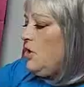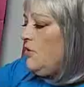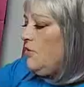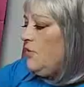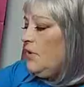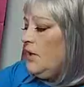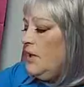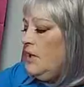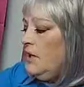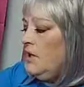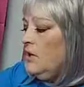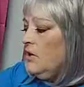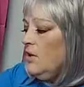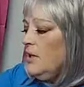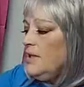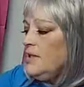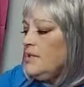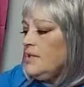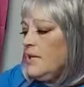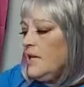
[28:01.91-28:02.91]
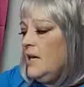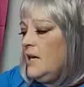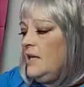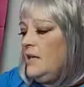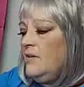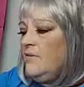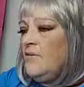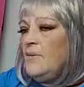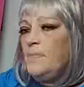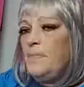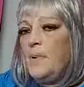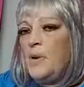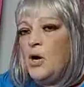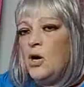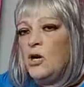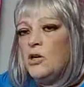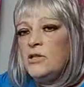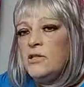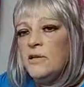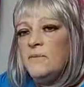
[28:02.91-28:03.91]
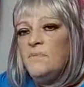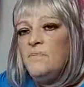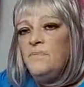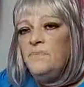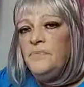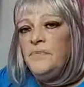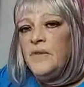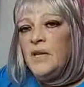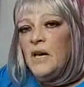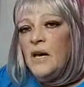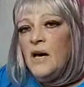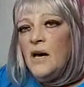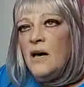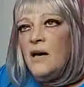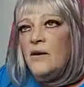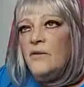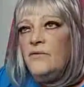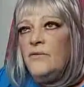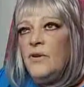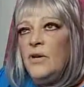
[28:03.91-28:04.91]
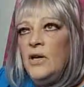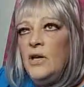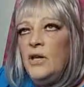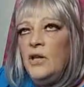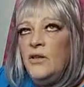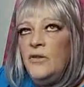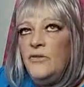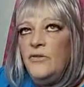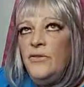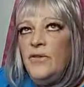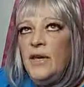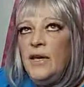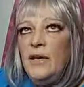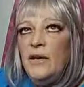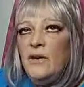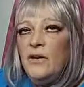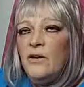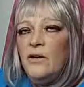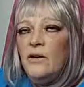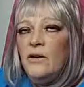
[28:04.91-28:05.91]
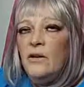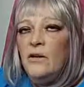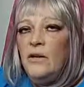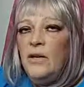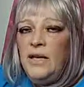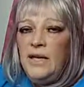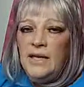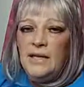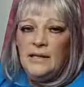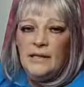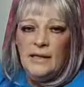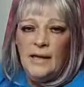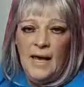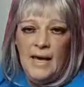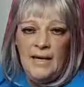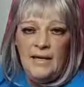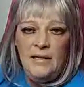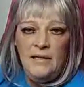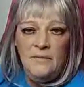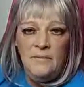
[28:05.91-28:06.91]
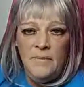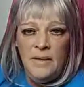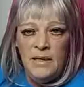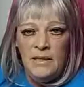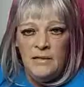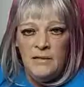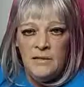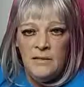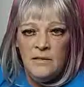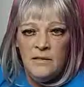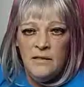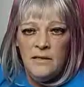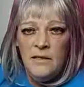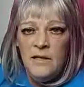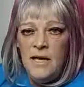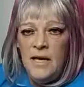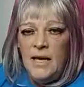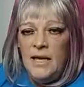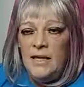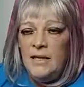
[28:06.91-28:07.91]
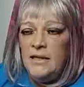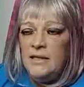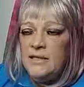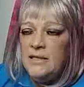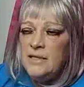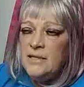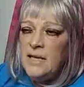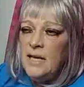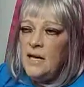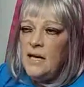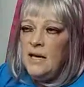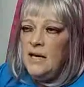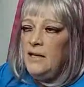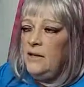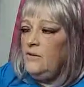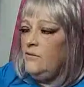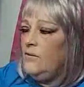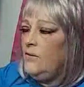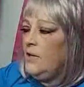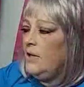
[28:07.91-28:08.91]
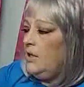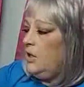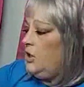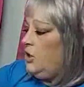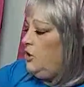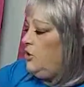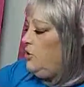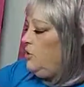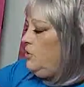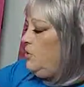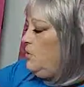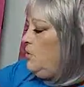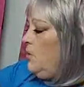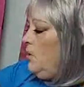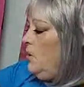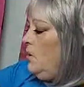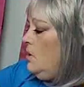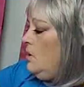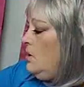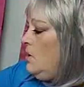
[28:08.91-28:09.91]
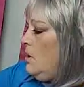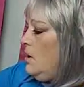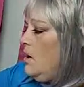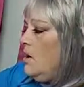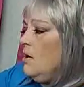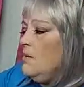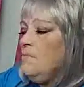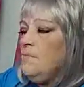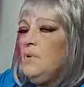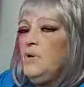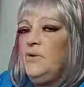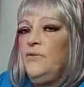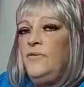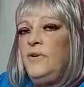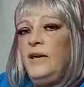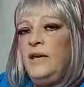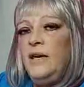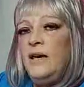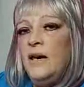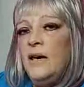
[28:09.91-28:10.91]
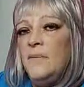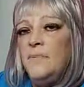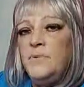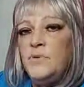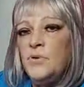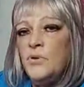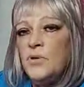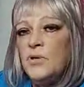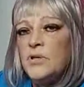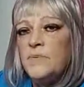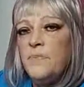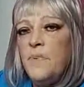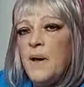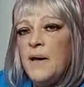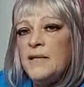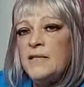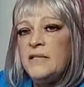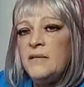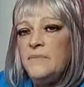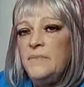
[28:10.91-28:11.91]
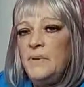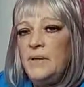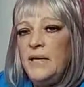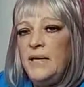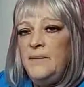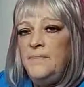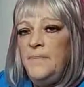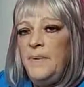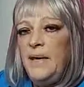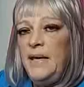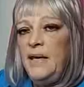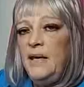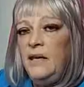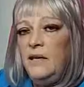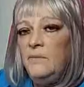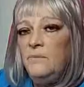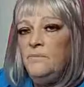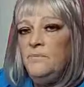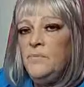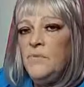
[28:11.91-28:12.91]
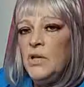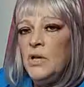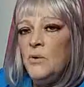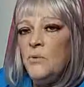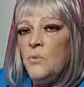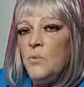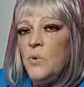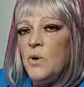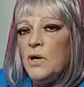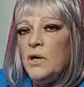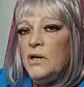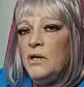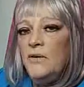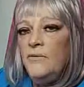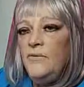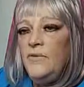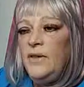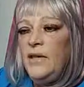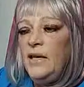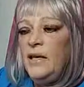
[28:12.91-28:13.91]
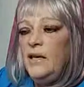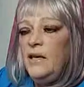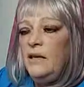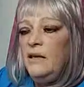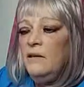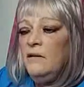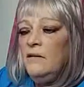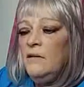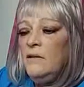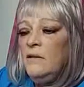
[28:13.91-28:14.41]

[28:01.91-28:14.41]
over here, it's kind of a part of their enlightenment and a sign that you are moving up towards possibly being one of the